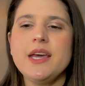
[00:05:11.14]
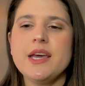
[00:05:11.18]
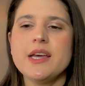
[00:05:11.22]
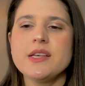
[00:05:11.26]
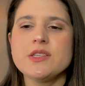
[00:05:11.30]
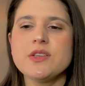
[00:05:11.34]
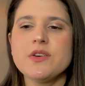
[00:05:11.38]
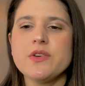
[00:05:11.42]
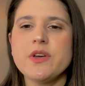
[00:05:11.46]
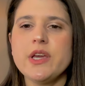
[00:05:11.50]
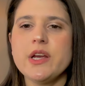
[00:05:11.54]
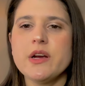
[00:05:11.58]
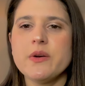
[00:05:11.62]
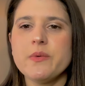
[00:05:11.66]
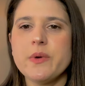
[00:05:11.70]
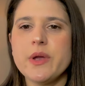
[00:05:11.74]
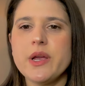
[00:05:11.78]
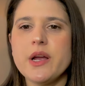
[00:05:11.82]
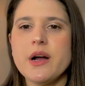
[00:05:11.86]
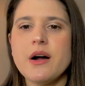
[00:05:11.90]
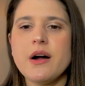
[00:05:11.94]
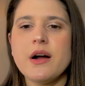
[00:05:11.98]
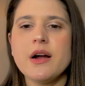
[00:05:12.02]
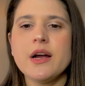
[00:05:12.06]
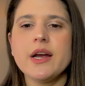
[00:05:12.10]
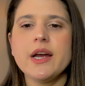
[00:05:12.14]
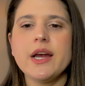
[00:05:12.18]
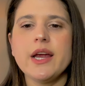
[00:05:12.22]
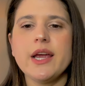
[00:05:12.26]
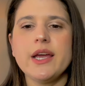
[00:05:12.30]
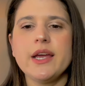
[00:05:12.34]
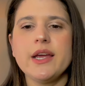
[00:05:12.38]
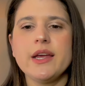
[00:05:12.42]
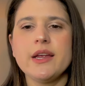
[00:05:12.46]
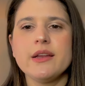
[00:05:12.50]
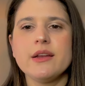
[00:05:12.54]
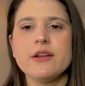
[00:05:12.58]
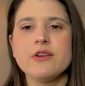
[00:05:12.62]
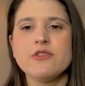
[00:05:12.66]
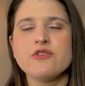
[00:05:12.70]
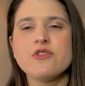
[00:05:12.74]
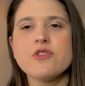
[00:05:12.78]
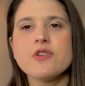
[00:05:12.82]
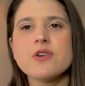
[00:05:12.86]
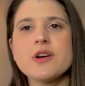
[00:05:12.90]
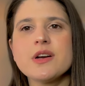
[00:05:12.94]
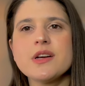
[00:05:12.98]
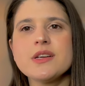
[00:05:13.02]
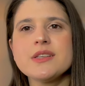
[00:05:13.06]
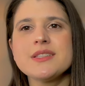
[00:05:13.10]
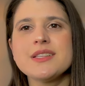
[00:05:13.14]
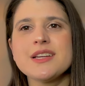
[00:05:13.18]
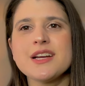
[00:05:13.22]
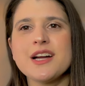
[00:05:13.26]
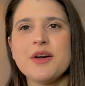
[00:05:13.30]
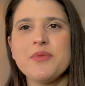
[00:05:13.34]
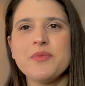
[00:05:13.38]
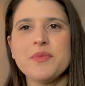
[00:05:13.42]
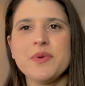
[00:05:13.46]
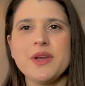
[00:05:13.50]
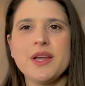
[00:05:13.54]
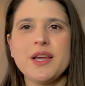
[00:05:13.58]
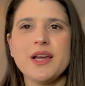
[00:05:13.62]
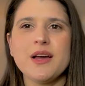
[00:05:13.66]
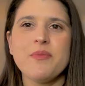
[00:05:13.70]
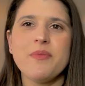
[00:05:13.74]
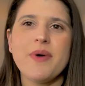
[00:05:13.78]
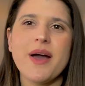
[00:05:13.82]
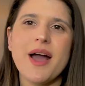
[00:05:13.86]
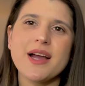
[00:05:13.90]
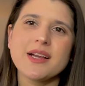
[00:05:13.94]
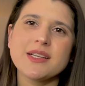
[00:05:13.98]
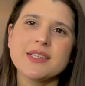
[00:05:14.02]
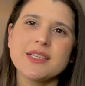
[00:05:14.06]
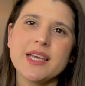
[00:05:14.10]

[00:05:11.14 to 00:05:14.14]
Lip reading: And so here we are, and of course the company got back to